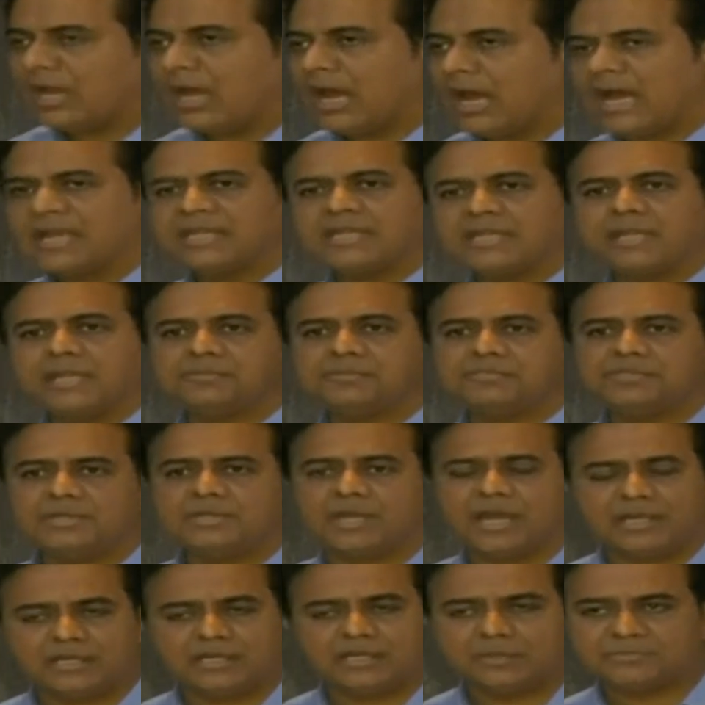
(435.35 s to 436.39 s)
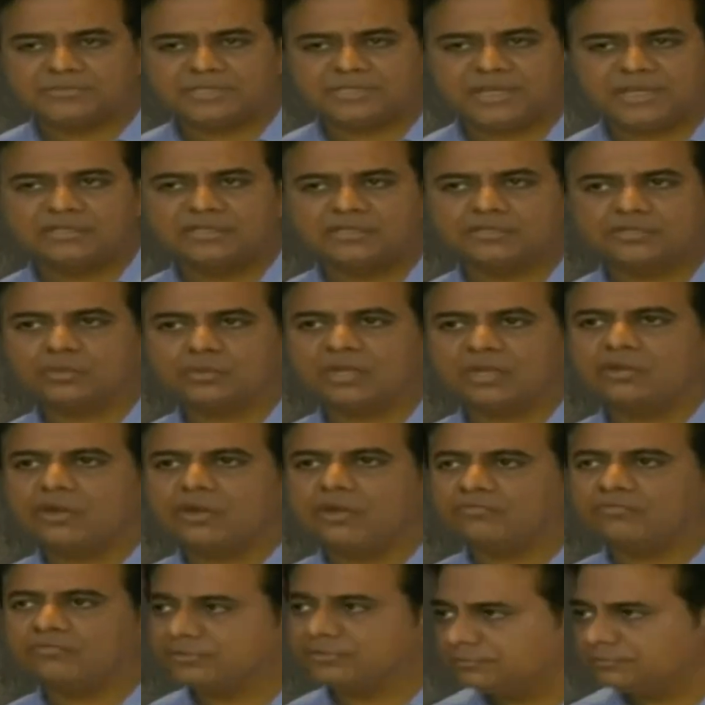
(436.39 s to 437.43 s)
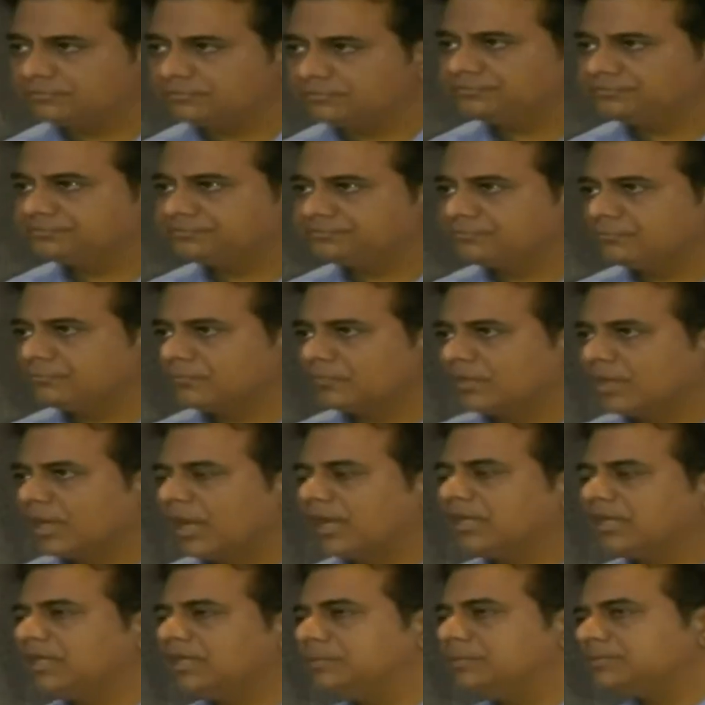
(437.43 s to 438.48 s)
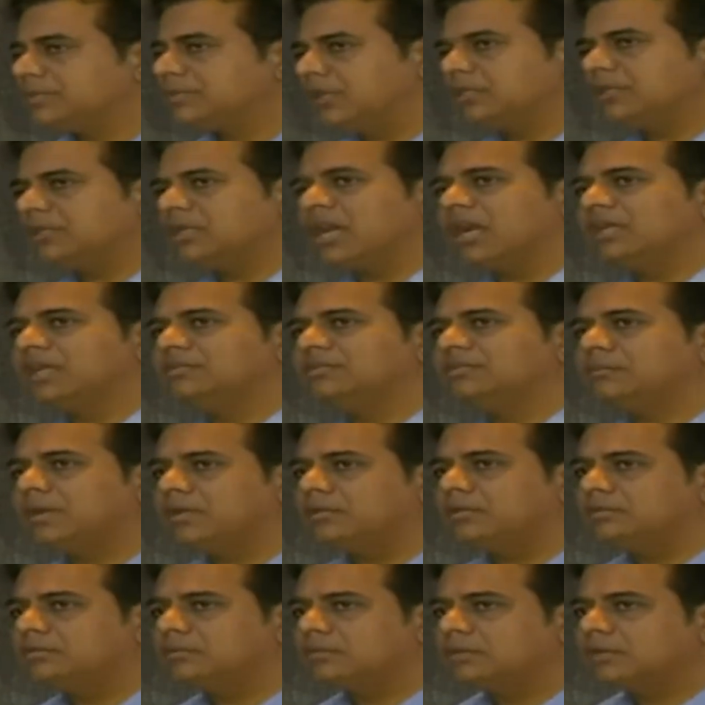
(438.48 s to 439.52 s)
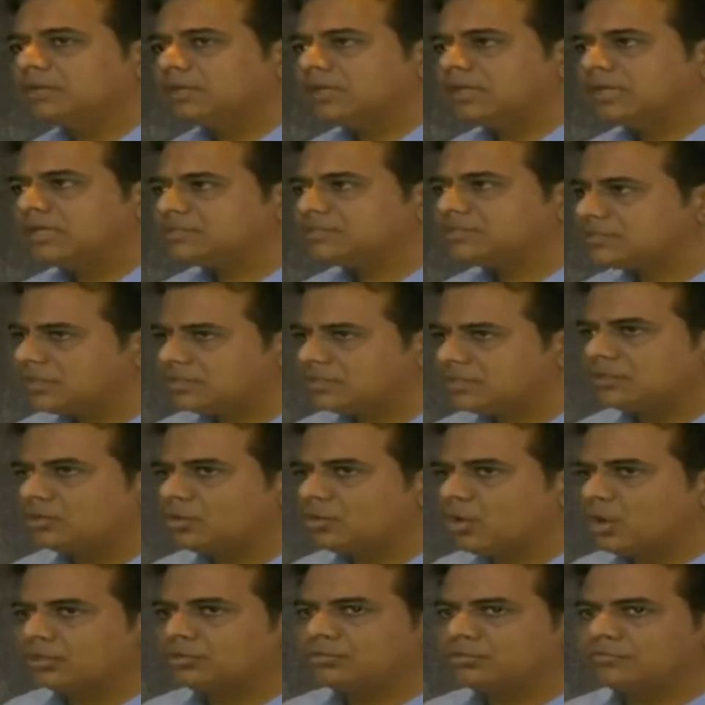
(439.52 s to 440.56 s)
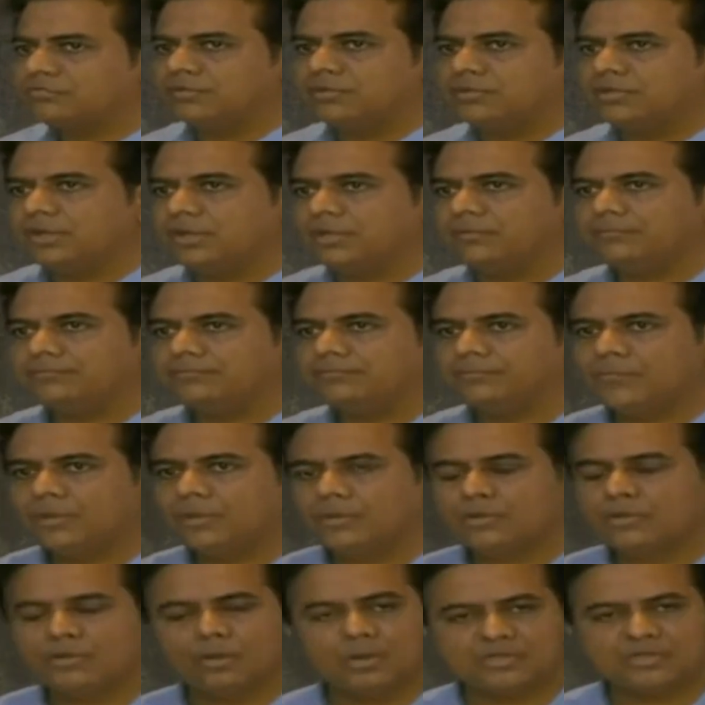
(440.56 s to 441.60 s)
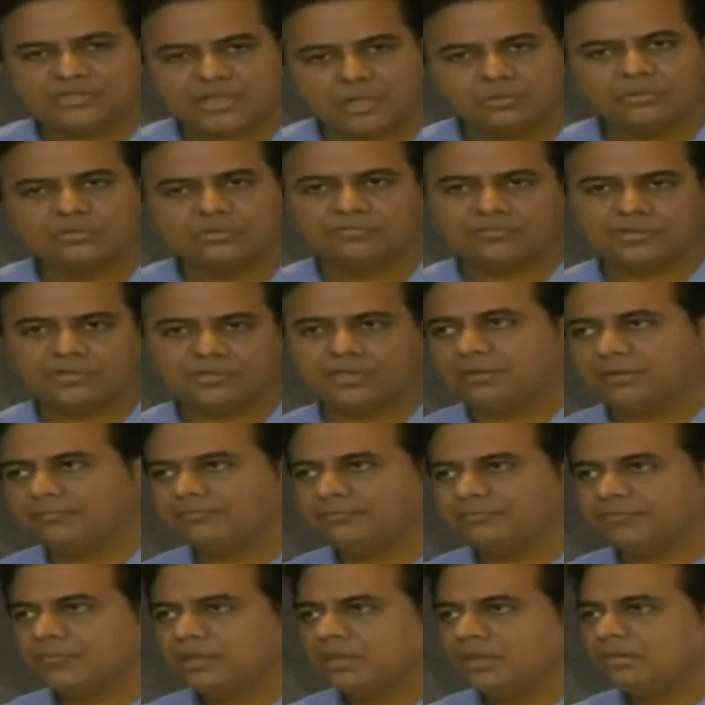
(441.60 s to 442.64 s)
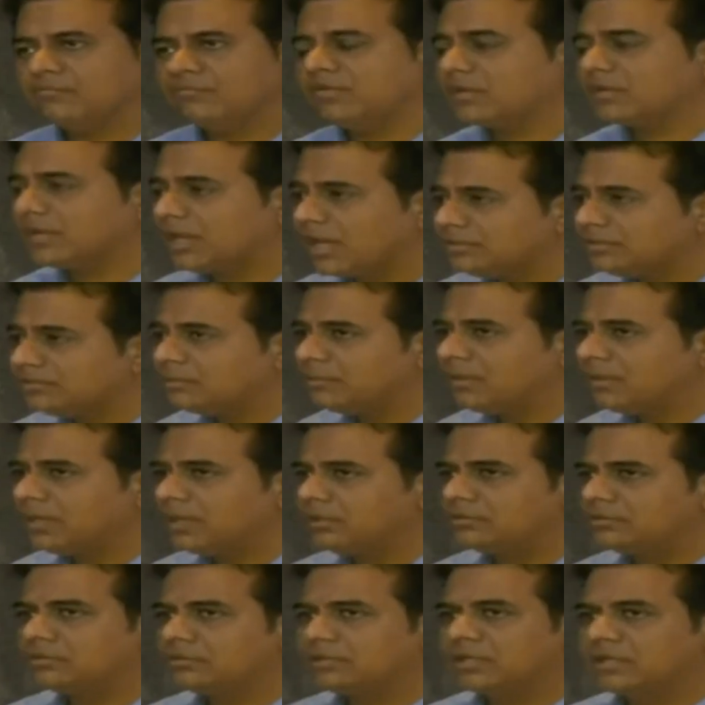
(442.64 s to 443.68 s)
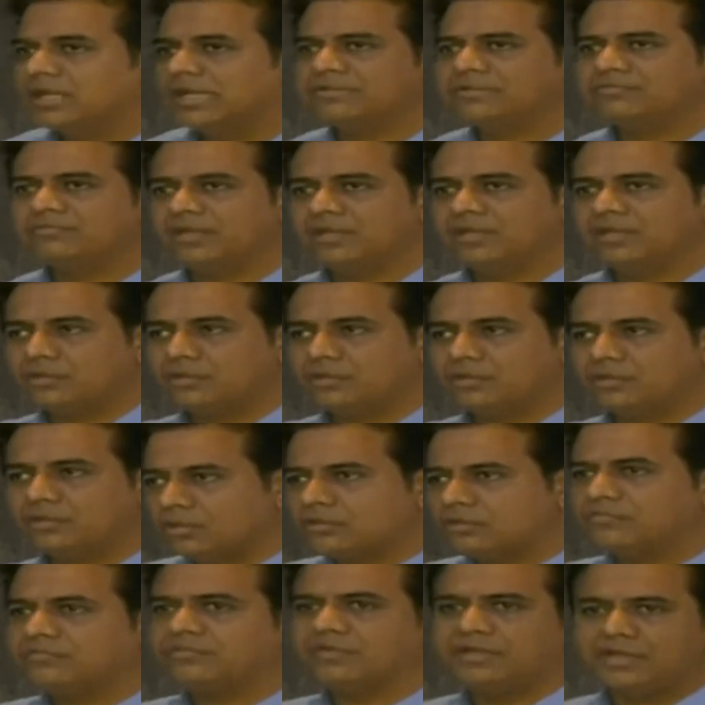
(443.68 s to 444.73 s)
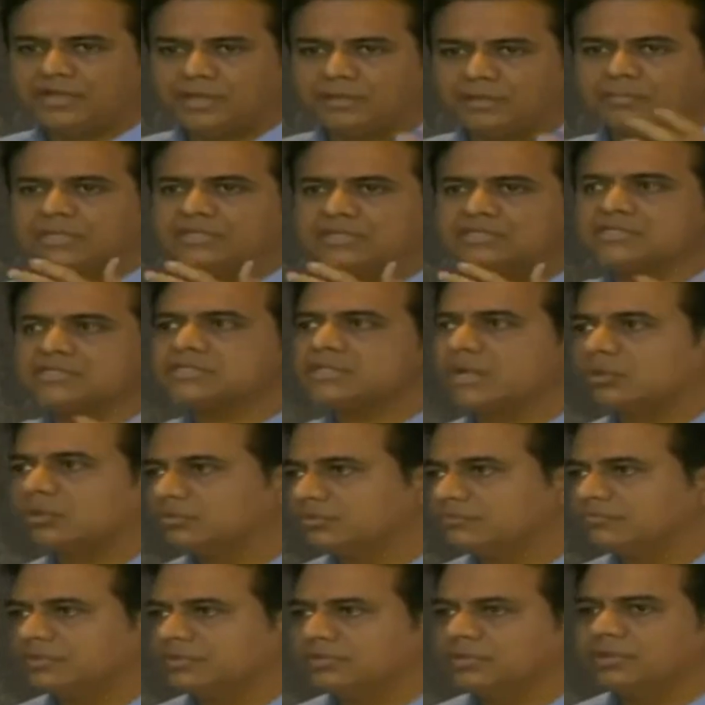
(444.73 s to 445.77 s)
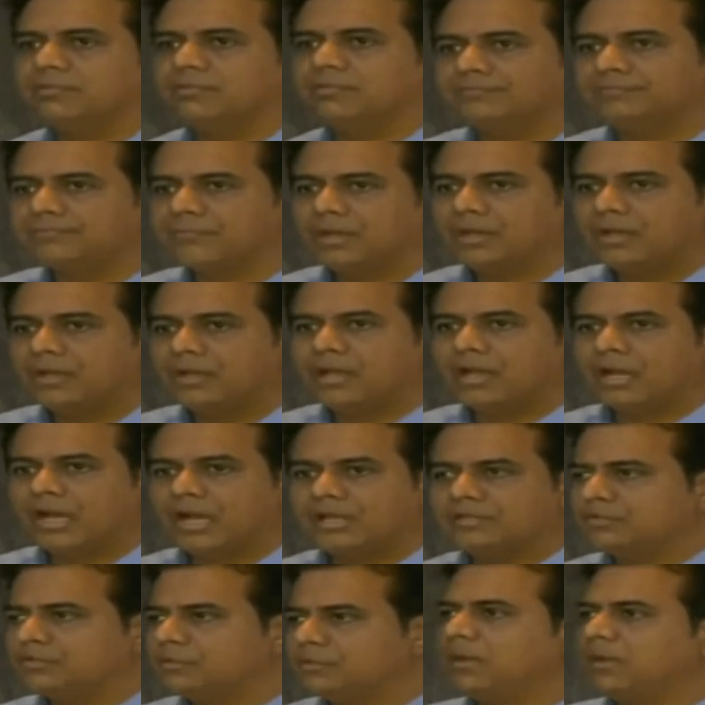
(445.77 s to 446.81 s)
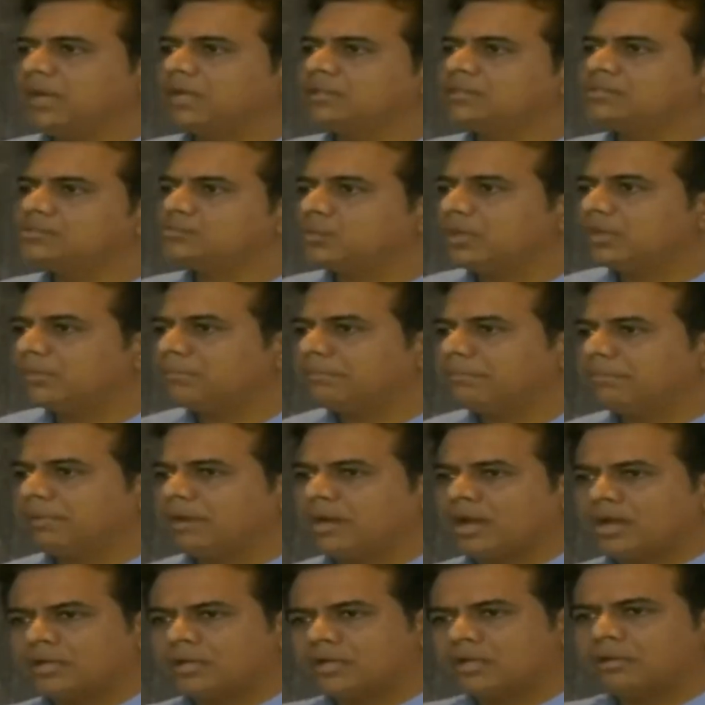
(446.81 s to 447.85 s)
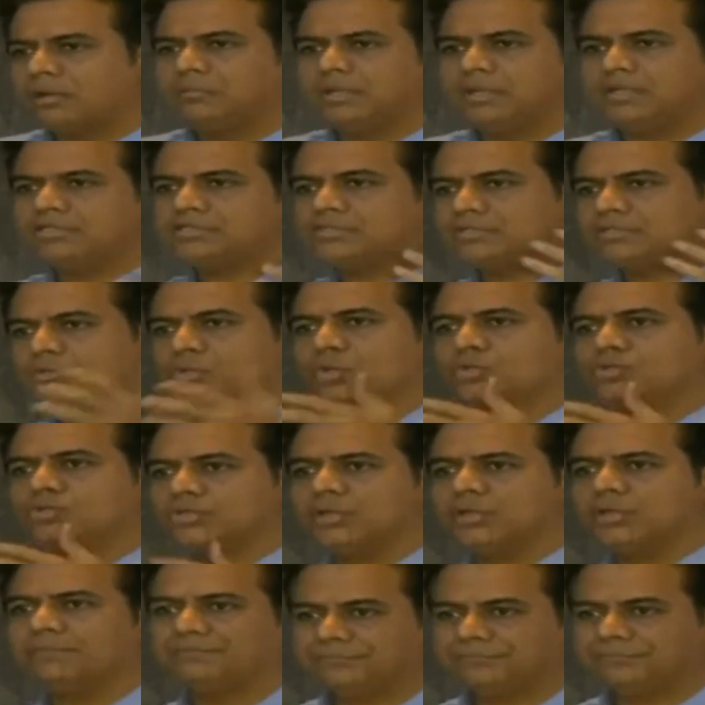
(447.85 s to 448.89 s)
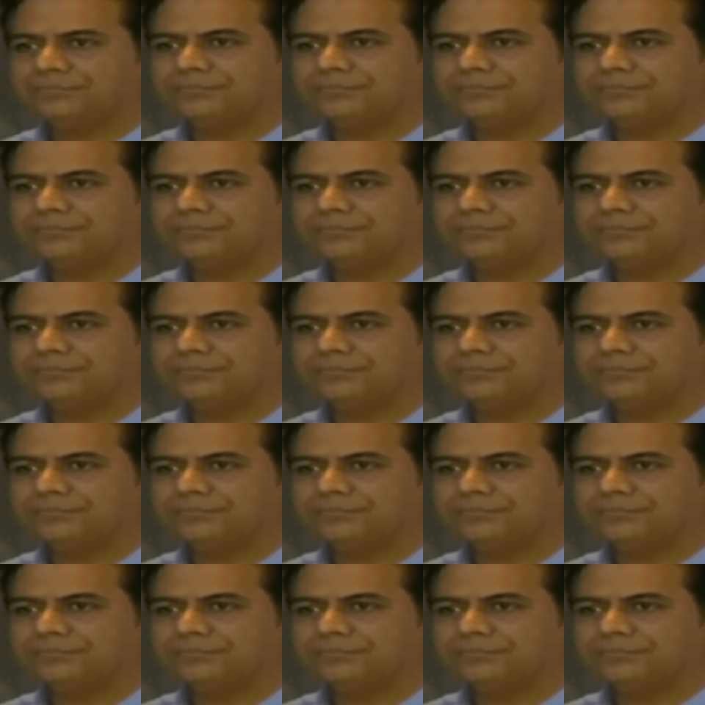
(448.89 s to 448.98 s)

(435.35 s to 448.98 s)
I keep saying this very often. I keep saying that Hyderabad is neither north of India nor south of India. In fact, Hyderabad is where the north of India meets the south of India. Hyderabad is where paratha meets dosa.